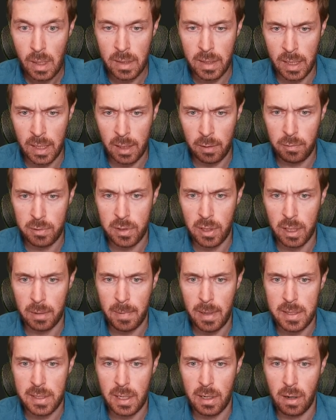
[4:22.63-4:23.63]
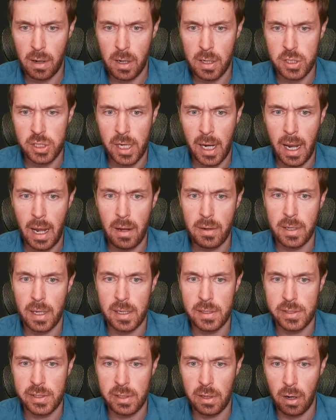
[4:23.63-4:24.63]
And then, like we talked about, they arch out
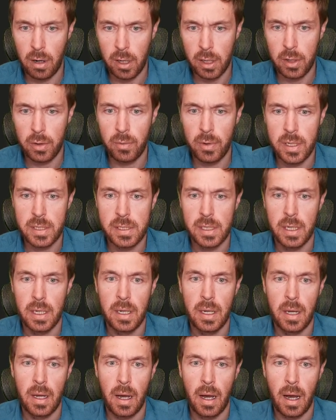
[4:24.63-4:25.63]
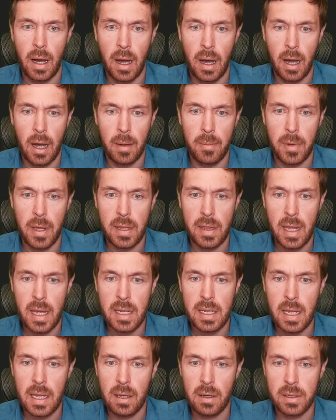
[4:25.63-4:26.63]
as the arcuate. And
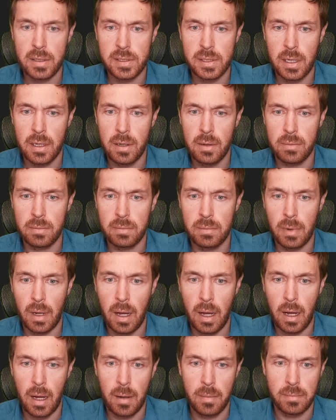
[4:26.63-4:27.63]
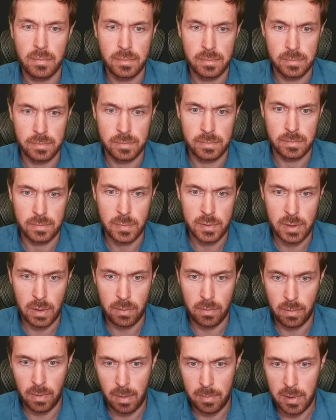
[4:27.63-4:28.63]
then they also,
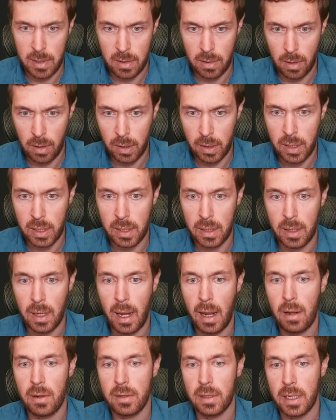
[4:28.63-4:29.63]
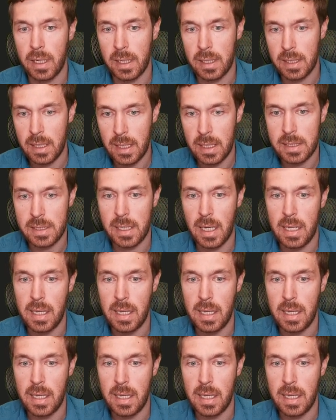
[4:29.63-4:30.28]
arcing out like this.